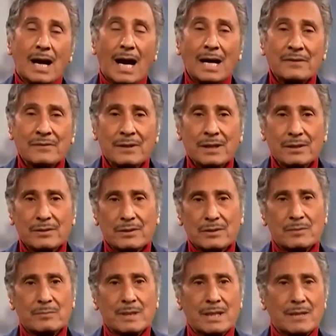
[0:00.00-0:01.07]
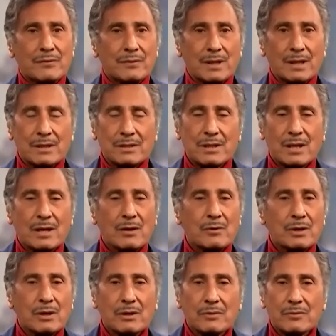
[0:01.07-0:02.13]
I think there are many things that are
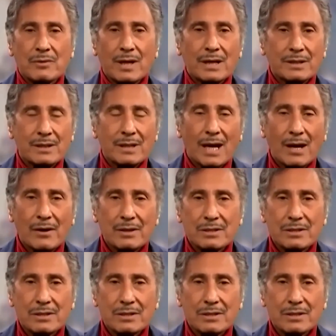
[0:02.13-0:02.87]
going on right now.